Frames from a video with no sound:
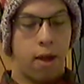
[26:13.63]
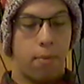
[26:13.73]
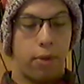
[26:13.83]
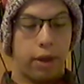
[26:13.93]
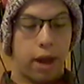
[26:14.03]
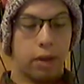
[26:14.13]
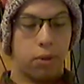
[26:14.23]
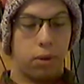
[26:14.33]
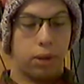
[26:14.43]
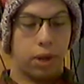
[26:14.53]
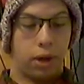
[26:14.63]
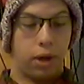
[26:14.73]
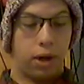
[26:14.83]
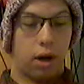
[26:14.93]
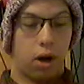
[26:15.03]
But the actual
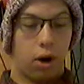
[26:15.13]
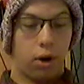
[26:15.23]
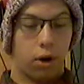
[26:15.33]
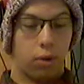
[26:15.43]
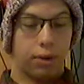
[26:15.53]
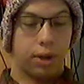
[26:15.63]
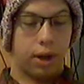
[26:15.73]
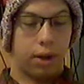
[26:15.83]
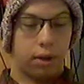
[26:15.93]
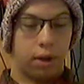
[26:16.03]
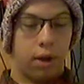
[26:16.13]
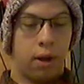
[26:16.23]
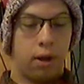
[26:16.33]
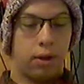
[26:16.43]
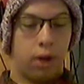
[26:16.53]
article was titled,
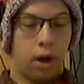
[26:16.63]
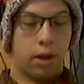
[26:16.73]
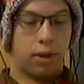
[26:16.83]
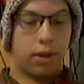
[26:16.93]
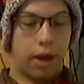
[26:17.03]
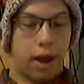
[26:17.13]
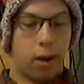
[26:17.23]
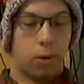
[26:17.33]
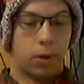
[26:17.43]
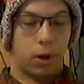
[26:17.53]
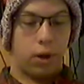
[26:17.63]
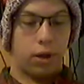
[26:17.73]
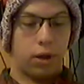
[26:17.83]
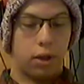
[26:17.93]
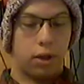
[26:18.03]
"Talk is Now
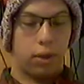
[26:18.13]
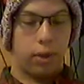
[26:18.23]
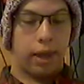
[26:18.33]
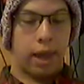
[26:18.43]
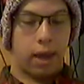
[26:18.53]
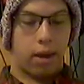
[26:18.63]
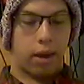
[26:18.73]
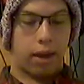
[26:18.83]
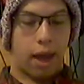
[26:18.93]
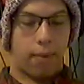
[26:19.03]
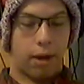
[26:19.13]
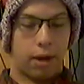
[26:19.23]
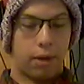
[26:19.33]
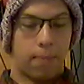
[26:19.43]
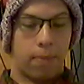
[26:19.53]
Turning to the Dewey
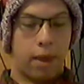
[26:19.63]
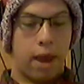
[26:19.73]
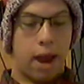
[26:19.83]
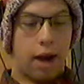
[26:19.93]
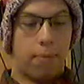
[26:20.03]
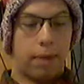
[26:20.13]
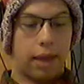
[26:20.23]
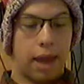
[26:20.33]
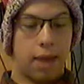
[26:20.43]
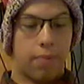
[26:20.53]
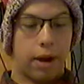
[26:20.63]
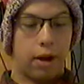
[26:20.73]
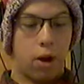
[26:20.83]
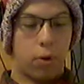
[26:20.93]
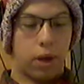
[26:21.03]
Cabinet," and it began by
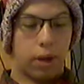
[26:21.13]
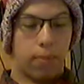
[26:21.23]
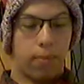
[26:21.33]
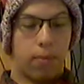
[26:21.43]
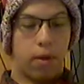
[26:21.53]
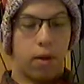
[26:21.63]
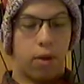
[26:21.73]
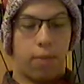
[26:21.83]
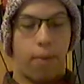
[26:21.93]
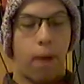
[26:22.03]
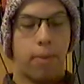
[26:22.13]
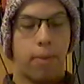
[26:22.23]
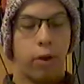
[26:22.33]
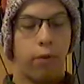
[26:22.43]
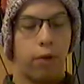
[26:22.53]
noting the
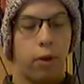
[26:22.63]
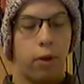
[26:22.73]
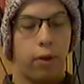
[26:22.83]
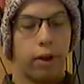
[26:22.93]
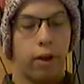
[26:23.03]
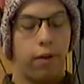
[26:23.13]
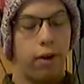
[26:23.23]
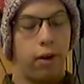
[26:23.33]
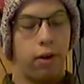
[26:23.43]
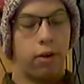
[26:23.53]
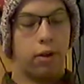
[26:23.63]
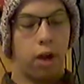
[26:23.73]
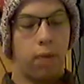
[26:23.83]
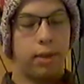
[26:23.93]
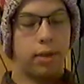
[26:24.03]
popular view that Governor
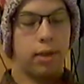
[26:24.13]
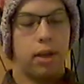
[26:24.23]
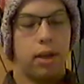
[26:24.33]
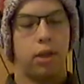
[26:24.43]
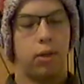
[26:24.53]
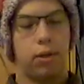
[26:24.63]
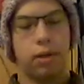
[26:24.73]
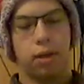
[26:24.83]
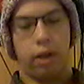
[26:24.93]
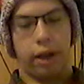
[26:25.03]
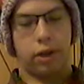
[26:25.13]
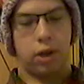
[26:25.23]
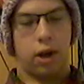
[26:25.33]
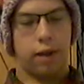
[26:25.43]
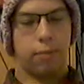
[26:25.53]
Thomas E. Dewey's
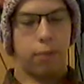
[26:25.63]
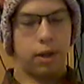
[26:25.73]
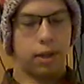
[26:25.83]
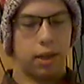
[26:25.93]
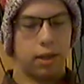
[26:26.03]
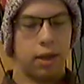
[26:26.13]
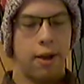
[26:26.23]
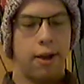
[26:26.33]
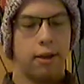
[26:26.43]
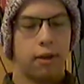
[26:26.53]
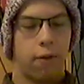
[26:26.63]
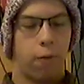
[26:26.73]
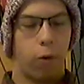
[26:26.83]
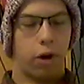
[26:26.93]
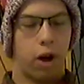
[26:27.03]
election as president is a
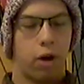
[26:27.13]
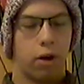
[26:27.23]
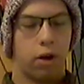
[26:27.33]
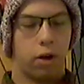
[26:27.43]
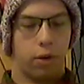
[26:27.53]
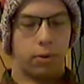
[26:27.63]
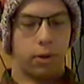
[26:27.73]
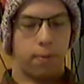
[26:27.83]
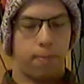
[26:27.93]
foregone conclusion.